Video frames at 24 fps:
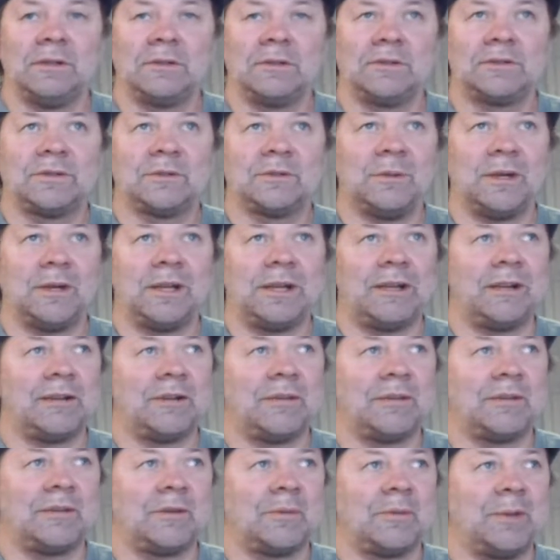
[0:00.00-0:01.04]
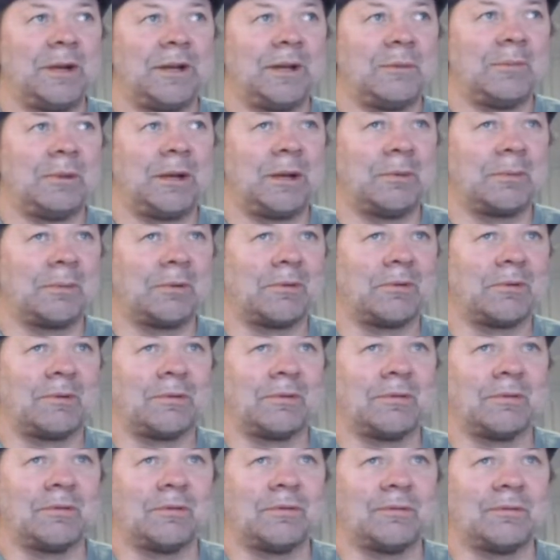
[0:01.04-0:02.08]
Too many
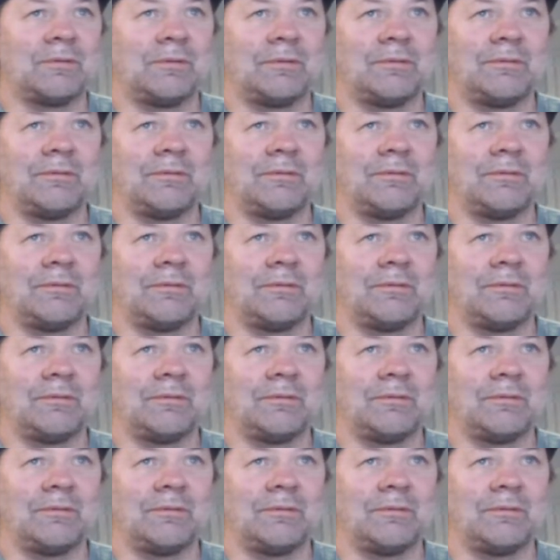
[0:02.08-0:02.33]
people